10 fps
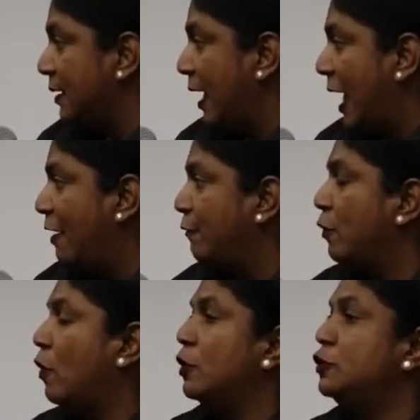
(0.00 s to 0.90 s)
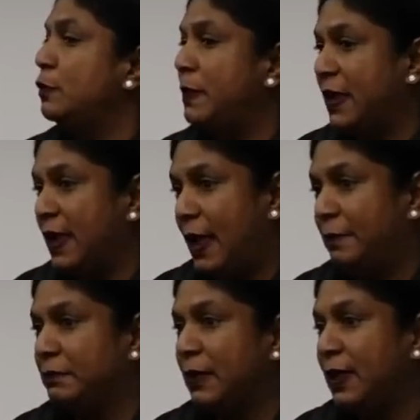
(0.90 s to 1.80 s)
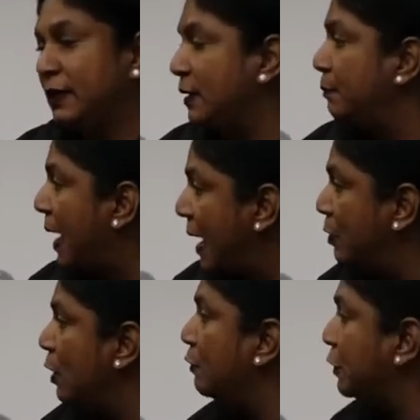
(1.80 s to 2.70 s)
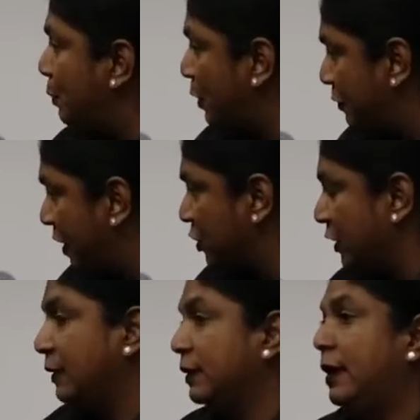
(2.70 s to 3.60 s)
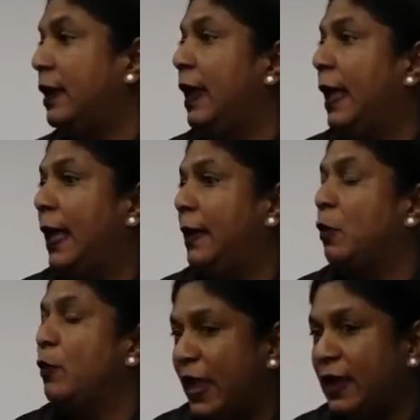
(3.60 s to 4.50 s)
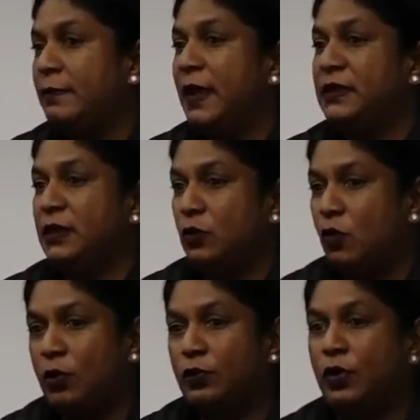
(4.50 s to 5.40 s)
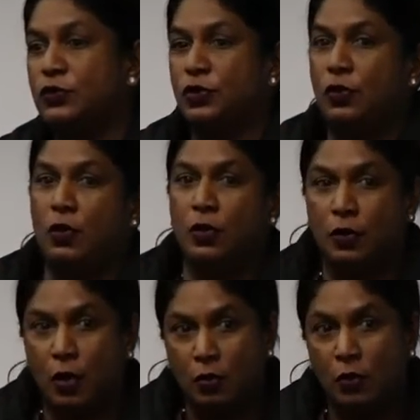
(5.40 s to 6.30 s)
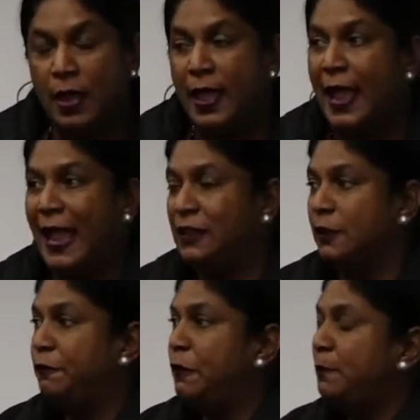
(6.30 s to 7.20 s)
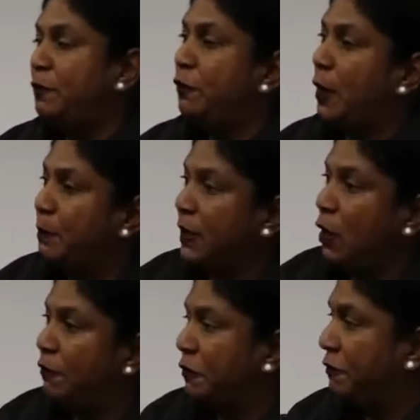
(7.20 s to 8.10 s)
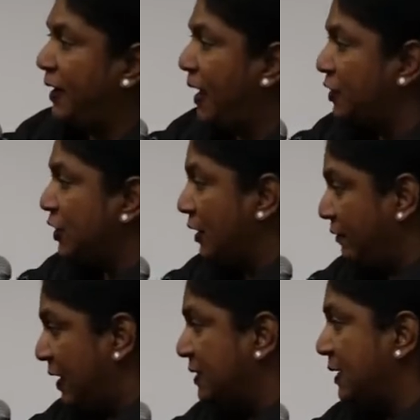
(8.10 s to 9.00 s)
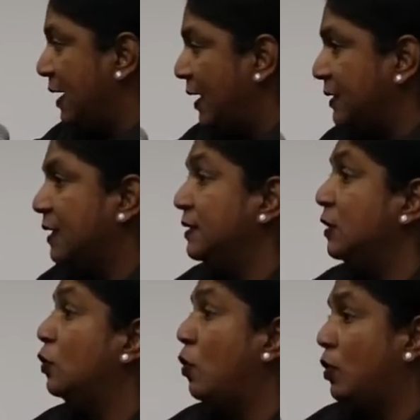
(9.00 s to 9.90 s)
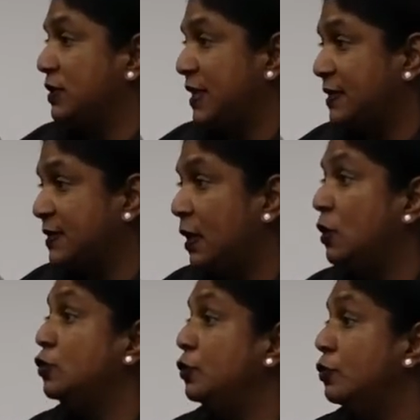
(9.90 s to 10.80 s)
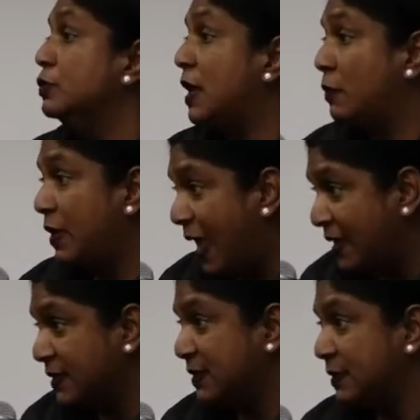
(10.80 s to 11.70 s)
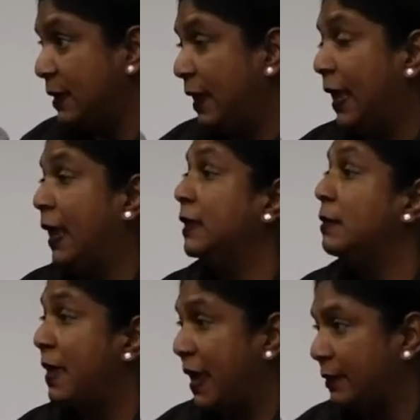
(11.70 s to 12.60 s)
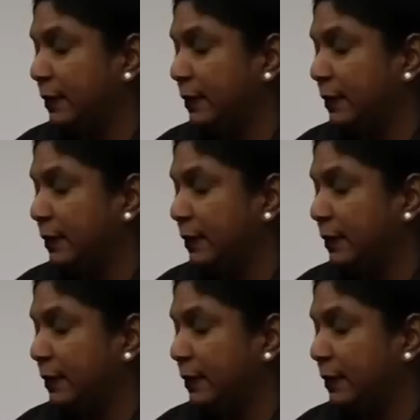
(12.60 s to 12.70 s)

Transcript: have got to become the Bible of the profession. We had a matter in court not so long ago, and the flip-flopping of a financial investigator did cause us to lose our case in the main.